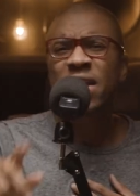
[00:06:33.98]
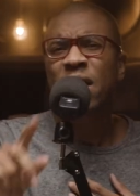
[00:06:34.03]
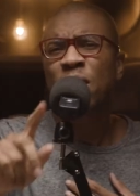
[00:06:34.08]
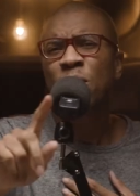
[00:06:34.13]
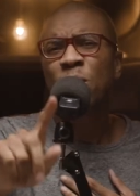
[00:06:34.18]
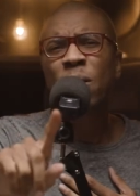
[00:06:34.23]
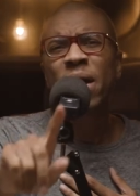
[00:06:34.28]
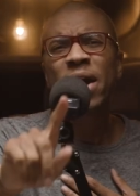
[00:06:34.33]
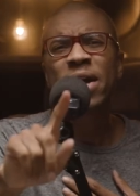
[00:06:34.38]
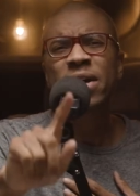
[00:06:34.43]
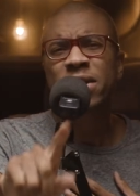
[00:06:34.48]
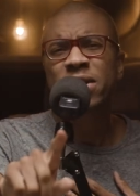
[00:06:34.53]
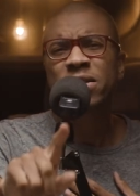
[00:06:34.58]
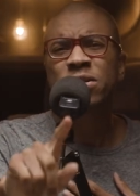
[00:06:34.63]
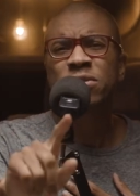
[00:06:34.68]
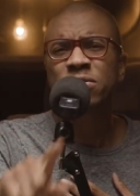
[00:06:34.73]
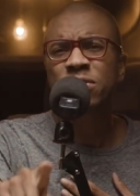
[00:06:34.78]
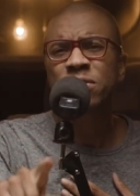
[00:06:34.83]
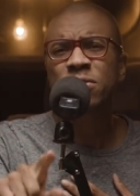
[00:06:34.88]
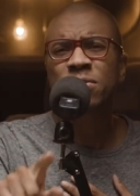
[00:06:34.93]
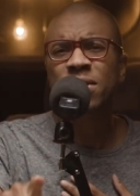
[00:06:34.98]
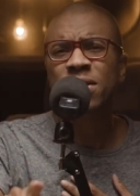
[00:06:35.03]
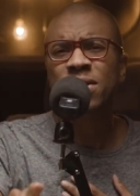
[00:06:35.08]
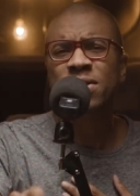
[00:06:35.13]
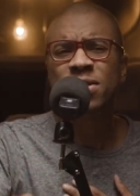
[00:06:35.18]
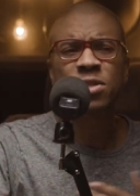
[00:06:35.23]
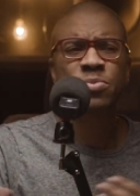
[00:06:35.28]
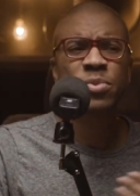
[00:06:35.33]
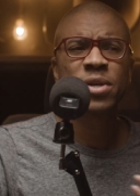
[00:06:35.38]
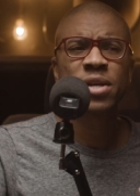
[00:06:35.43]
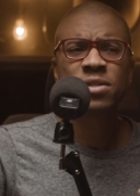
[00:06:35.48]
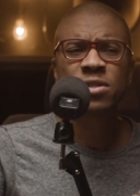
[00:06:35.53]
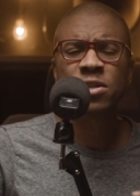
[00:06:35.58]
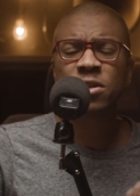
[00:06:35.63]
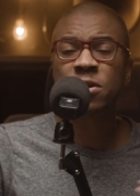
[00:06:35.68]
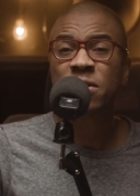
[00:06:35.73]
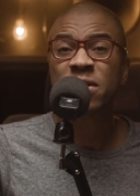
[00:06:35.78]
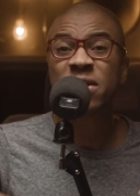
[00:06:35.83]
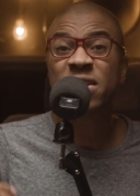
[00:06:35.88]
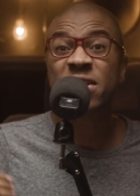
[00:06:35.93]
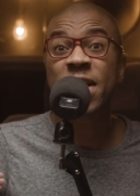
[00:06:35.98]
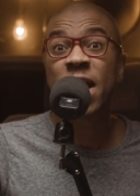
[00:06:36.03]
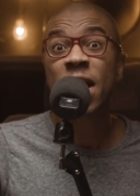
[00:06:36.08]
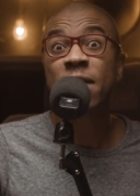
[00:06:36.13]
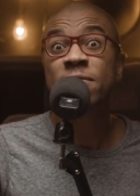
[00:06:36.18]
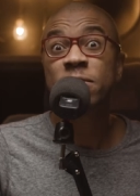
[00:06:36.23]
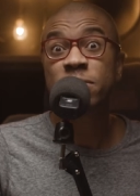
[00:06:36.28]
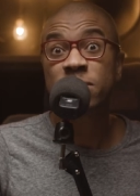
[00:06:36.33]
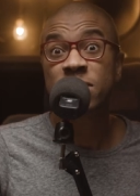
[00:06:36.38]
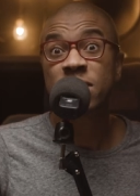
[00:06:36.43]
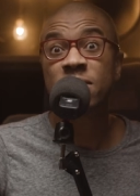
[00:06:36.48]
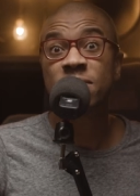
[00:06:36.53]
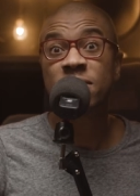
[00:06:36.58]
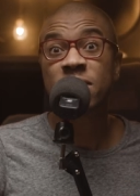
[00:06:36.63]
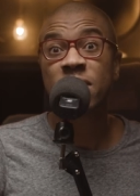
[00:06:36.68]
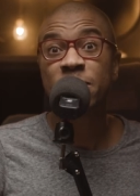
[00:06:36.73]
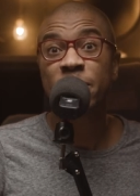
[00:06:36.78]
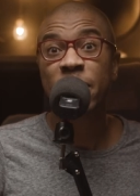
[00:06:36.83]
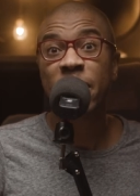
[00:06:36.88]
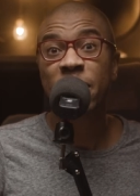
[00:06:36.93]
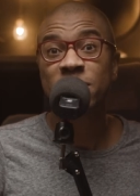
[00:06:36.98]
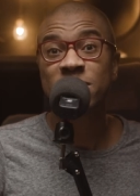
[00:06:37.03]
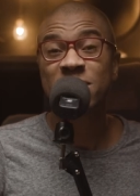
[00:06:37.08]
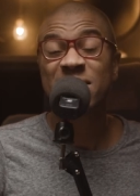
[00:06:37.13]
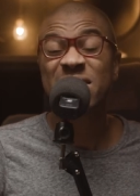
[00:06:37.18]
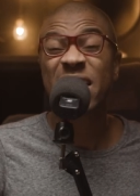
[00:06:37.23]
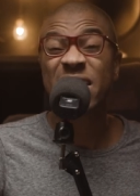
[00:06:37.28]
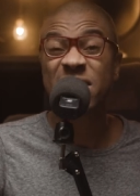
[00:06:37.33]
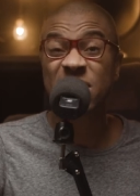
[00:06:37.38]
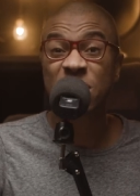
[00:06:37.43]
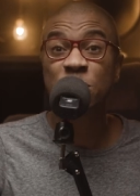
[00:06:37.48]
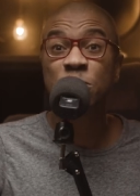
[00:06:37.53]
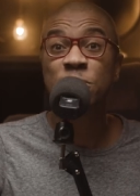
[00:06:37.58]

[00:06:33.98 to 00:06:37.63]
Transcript: Now, why can you do this? It's because the current novelty of Clubhouse is actually